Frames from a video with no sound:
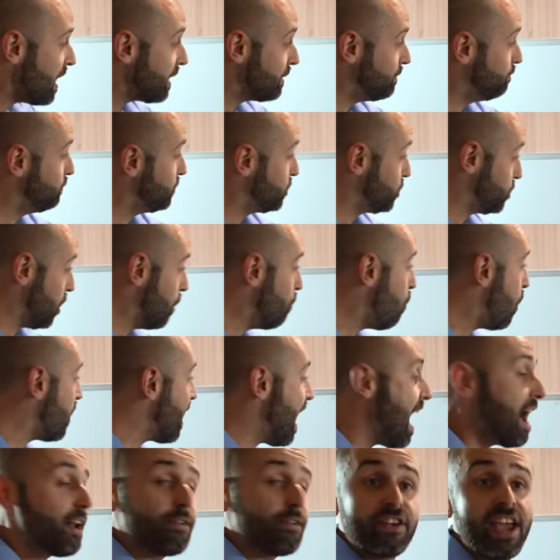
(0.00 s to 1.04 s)
like
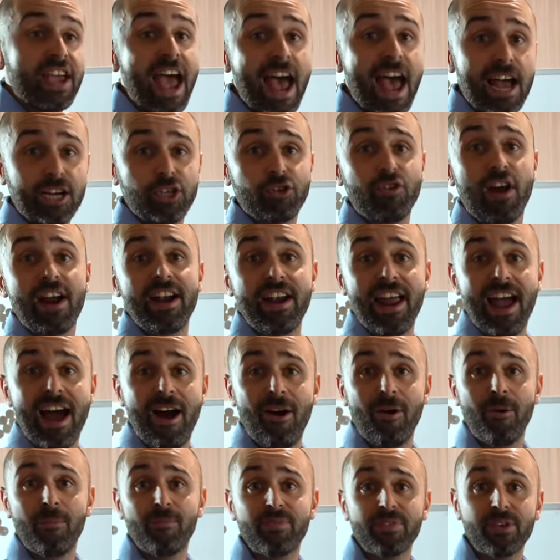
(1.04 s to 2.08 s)
somewhat out of cash right
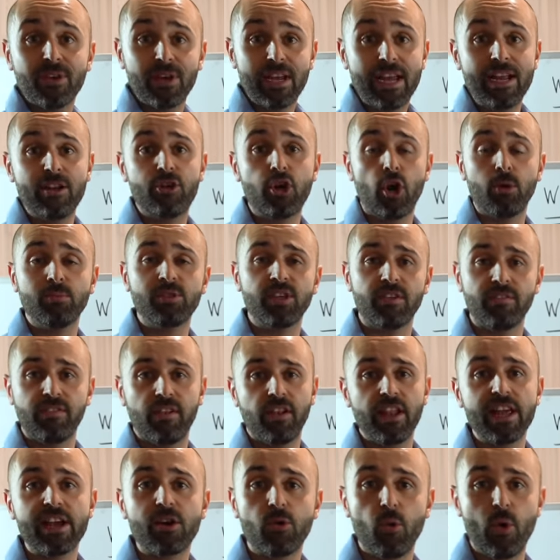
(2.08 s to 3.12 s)
now in terms of
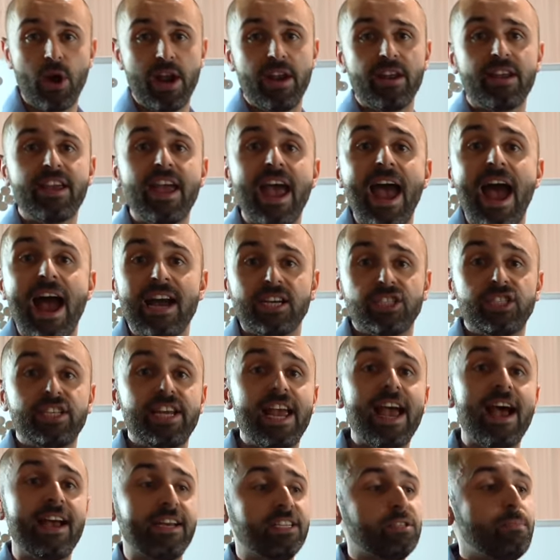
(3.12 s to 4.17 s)
liquid cash.
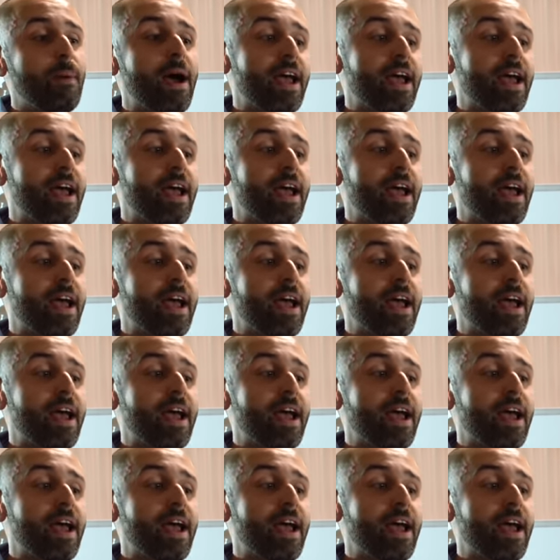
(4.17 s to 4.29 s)
Yeah.